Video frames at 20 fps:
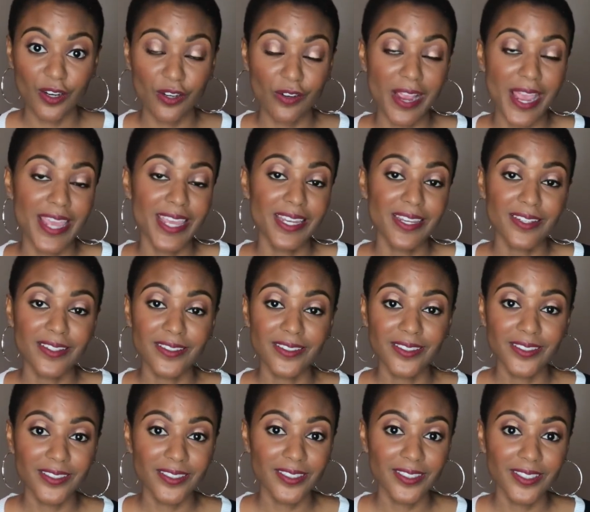right?
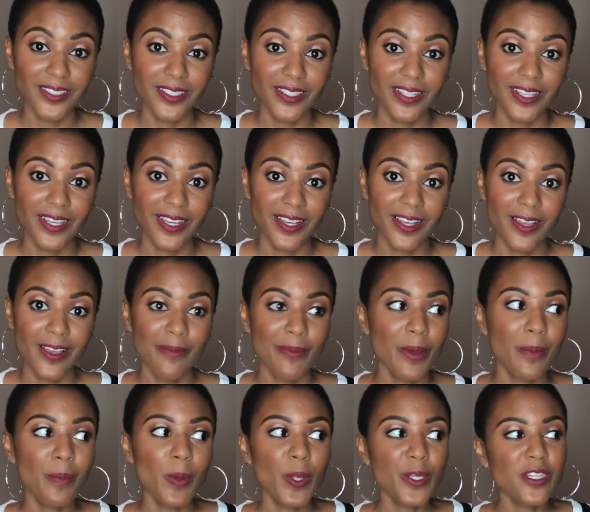
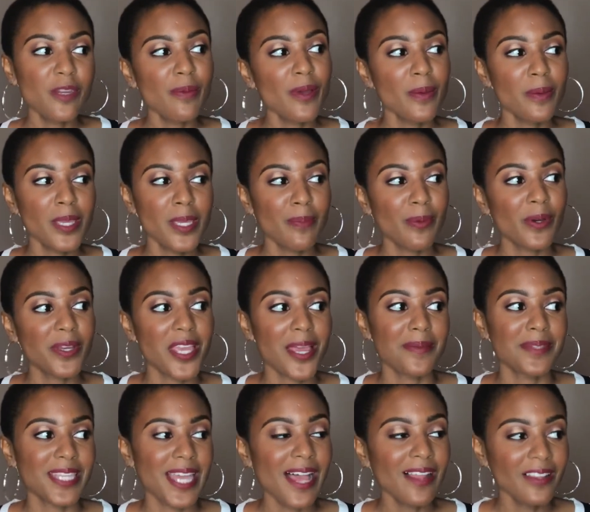But multiple people
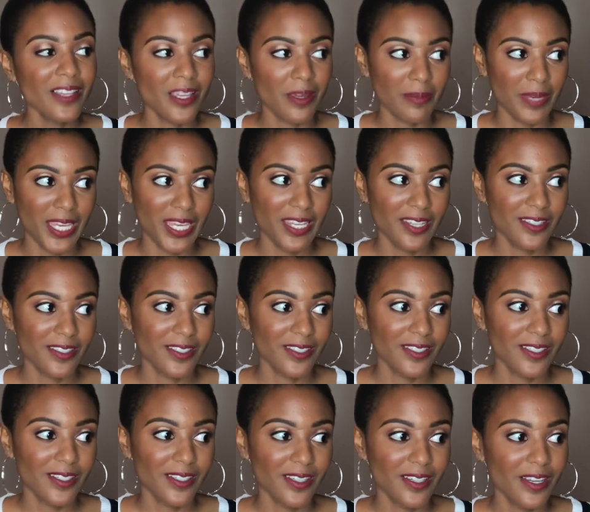kept telling me,
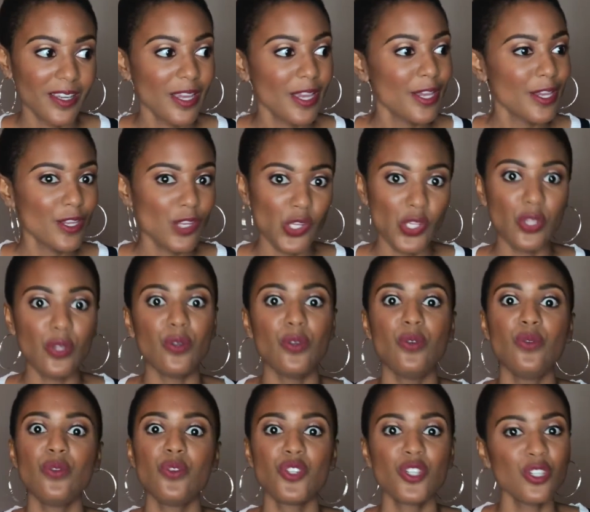
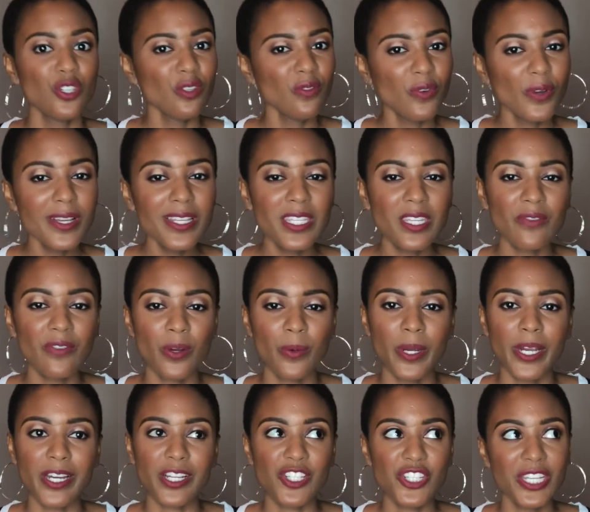you should do voiceover
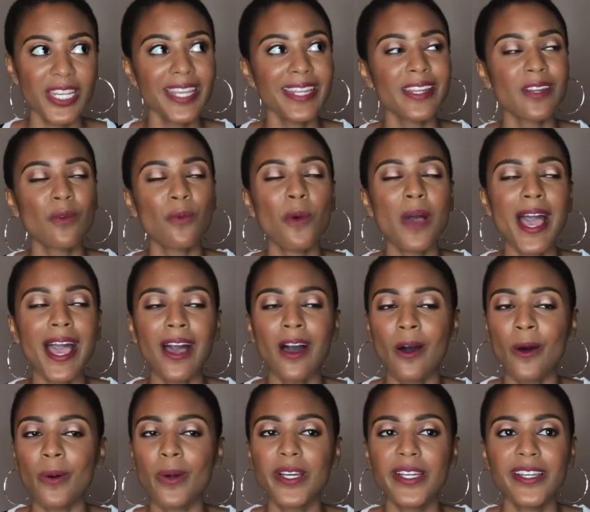work. Shannon,
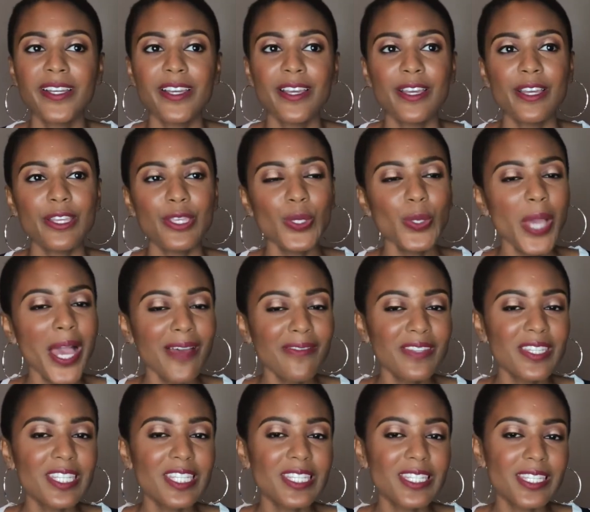wow, you have
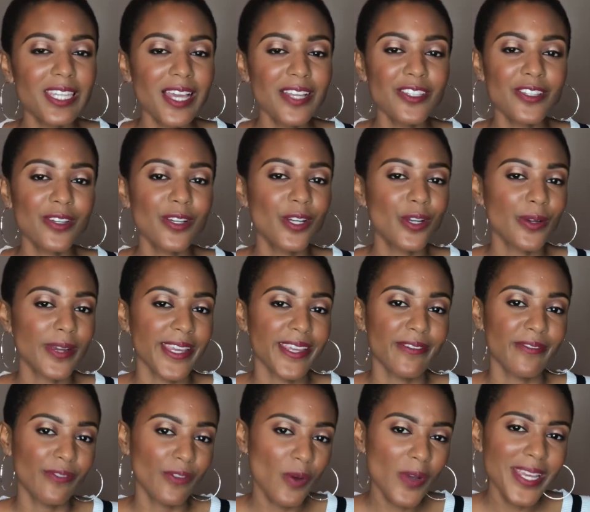such a
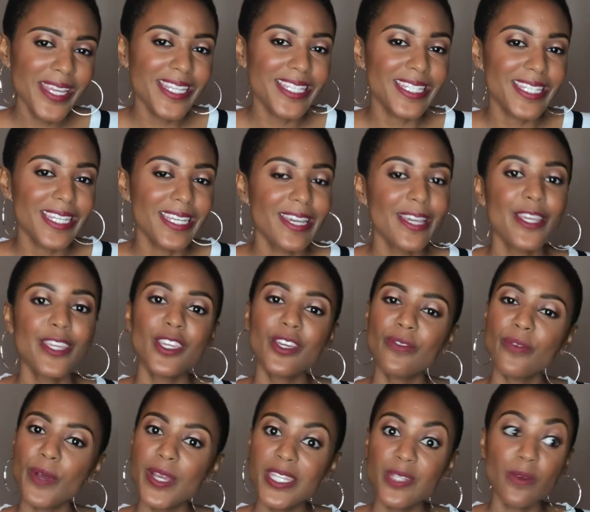great voice.
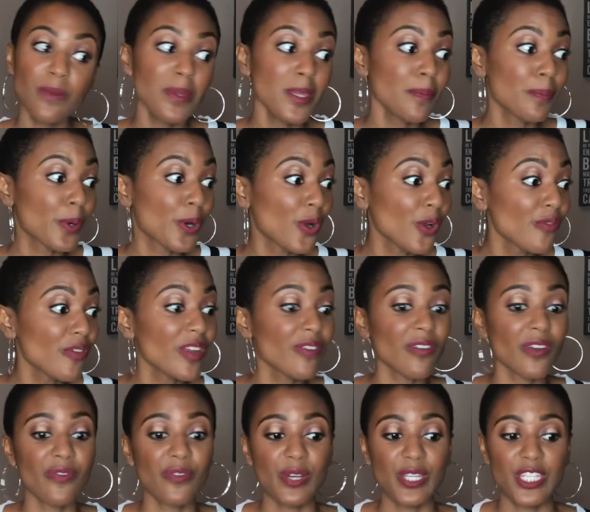Your voice would be perfect
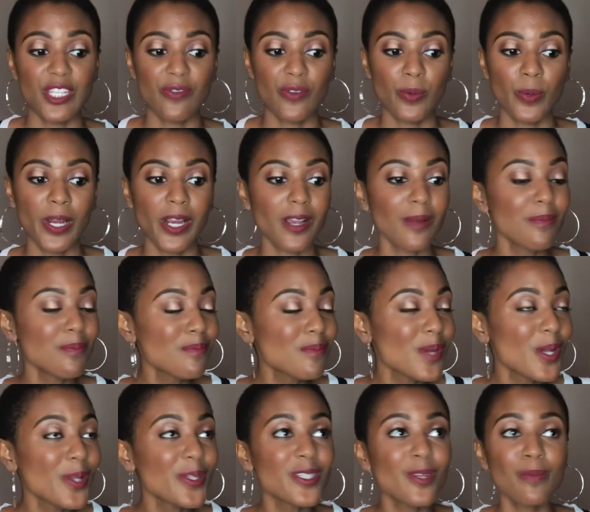for voiceover work.
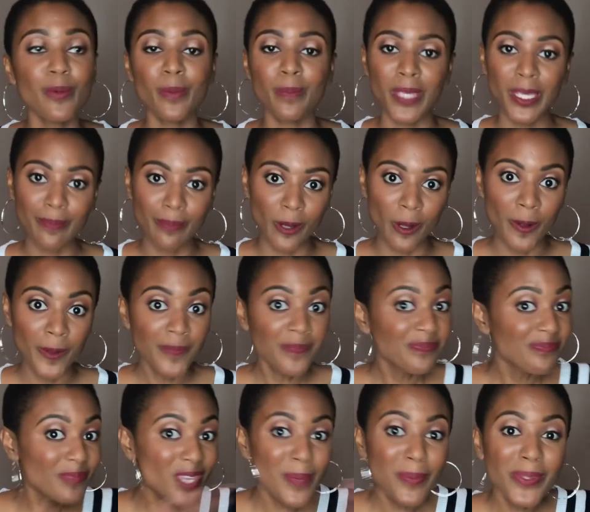Multiple people,
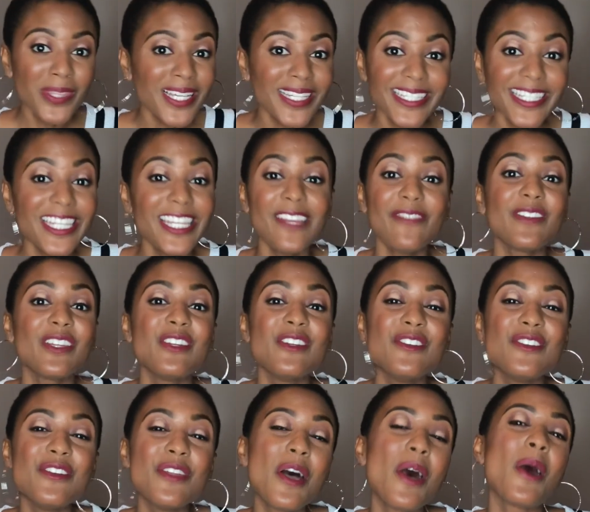people that didn't
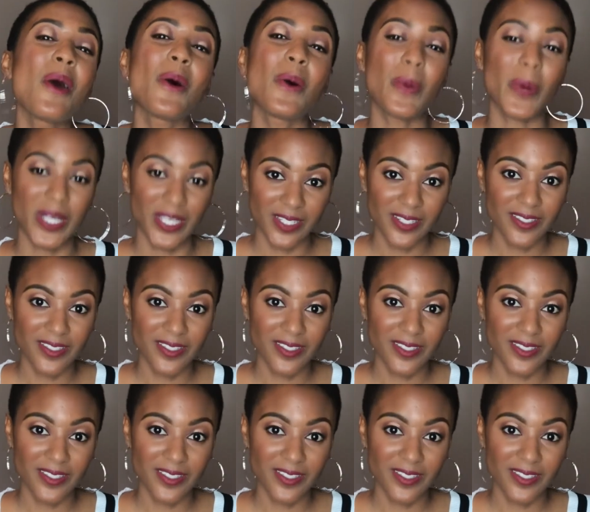even know